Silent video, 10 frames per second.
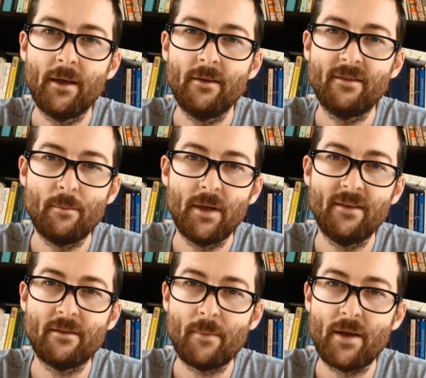
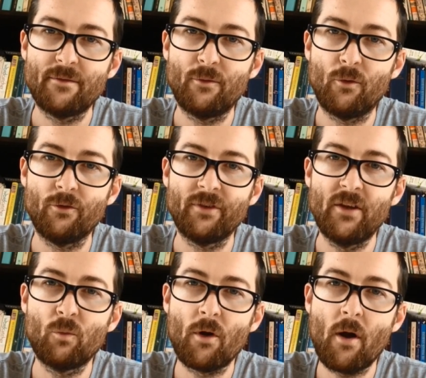similes and metaphors
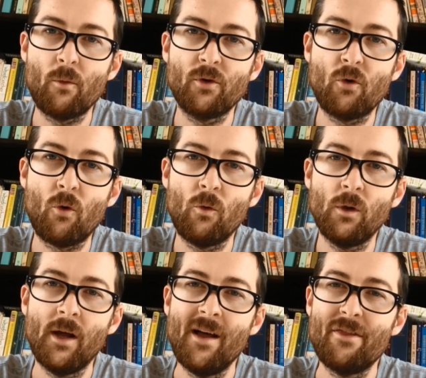is what I would
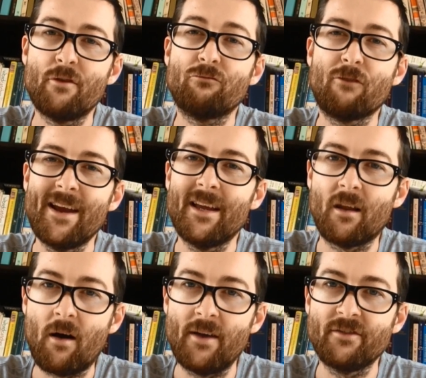call the
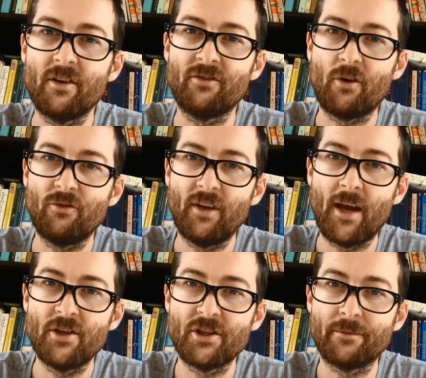realised
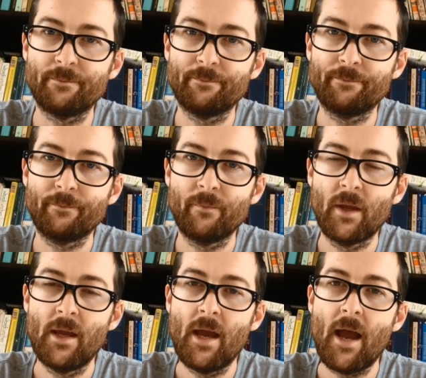association.
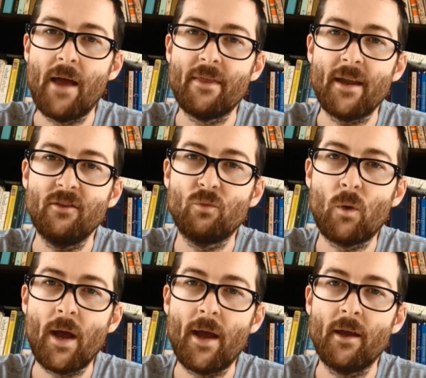And that is
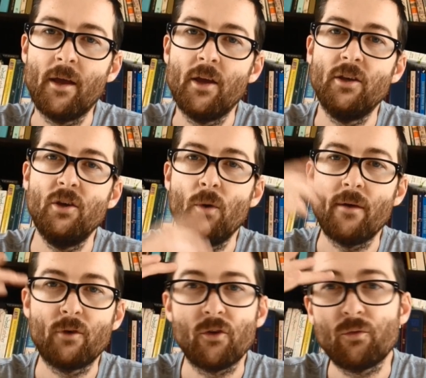where you
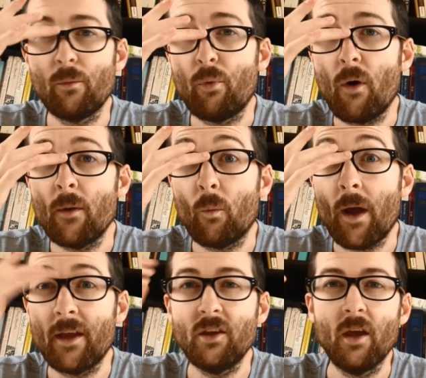have got to a point
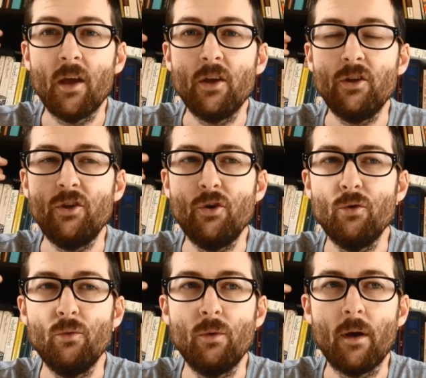where
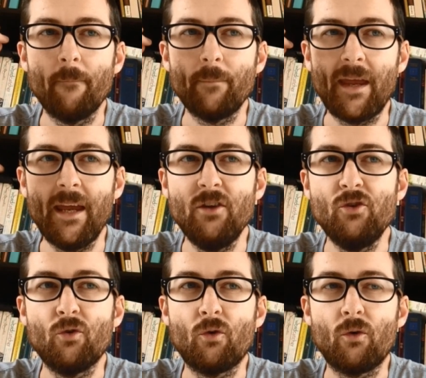you, in
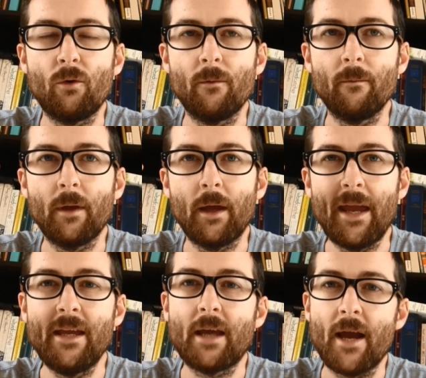your
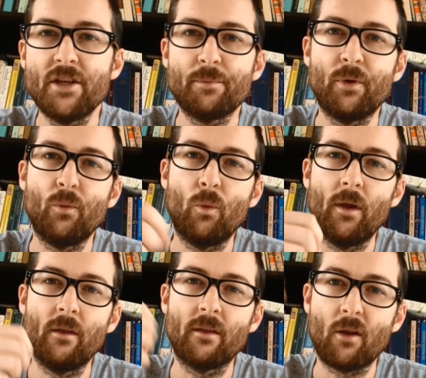engagement
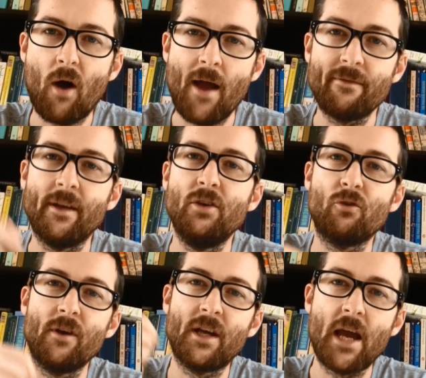with life and in
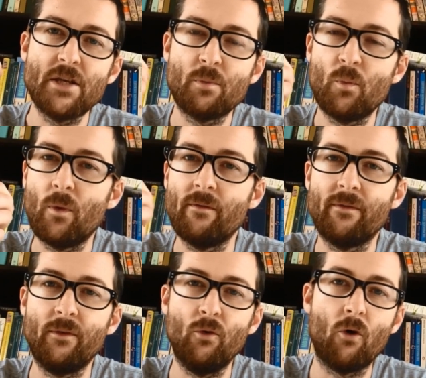your engagement with
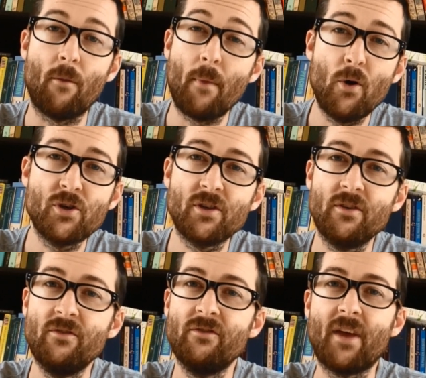your
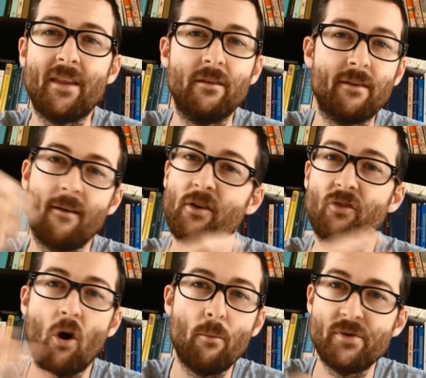emotions and the various
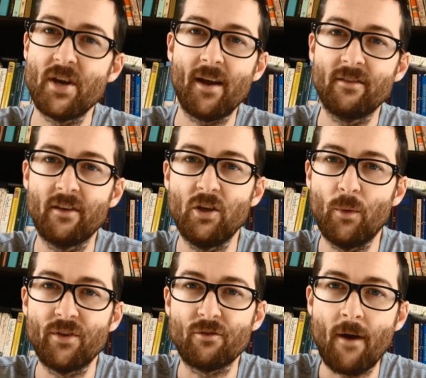objects that you
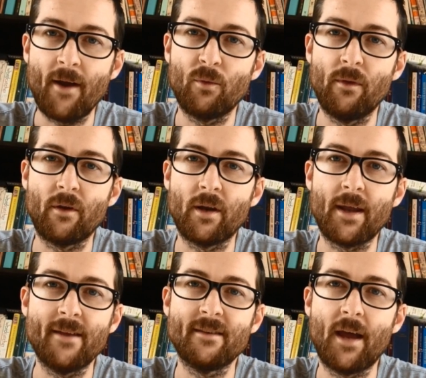interact with on a
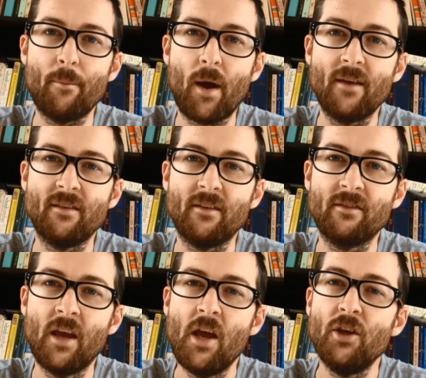day-to-day
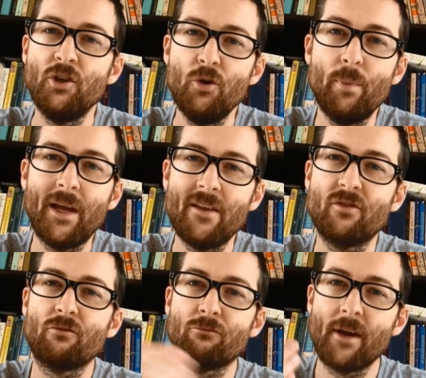basis, you begin
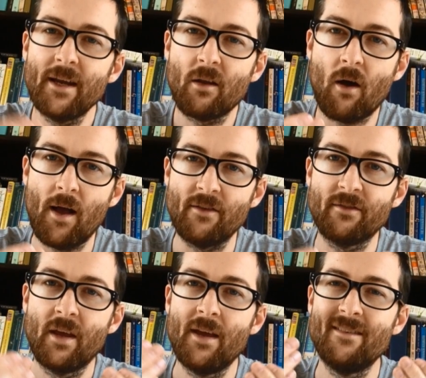to
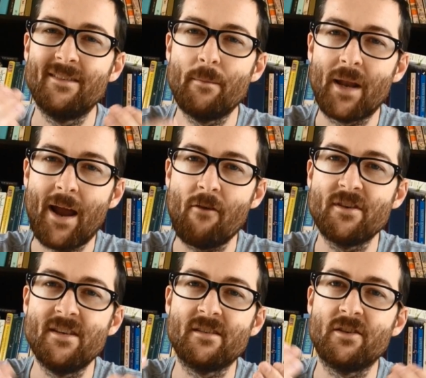realise
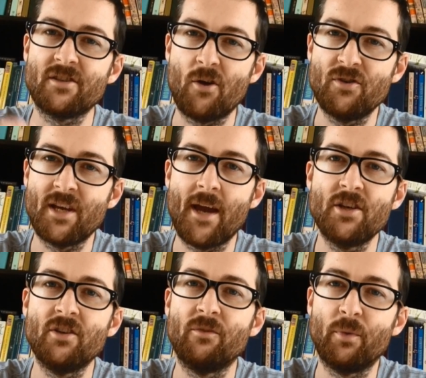similarities and
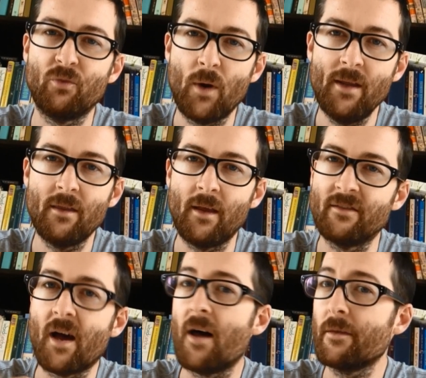associations between things
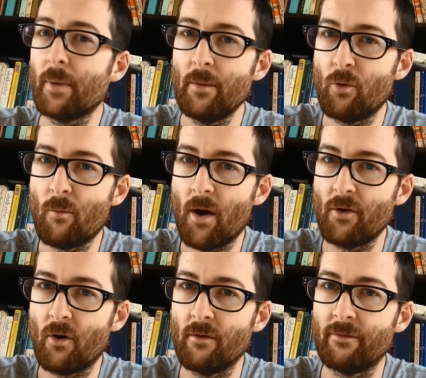that other people might
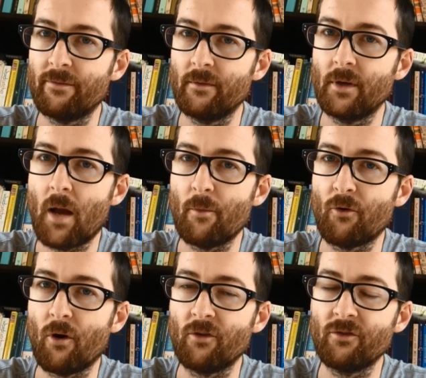not have come
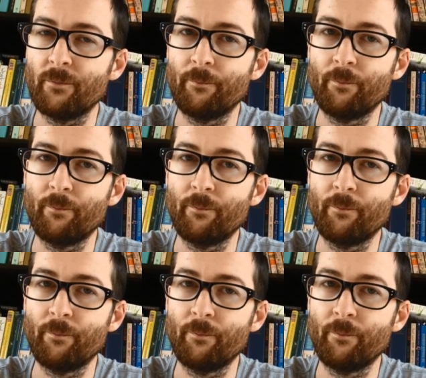across.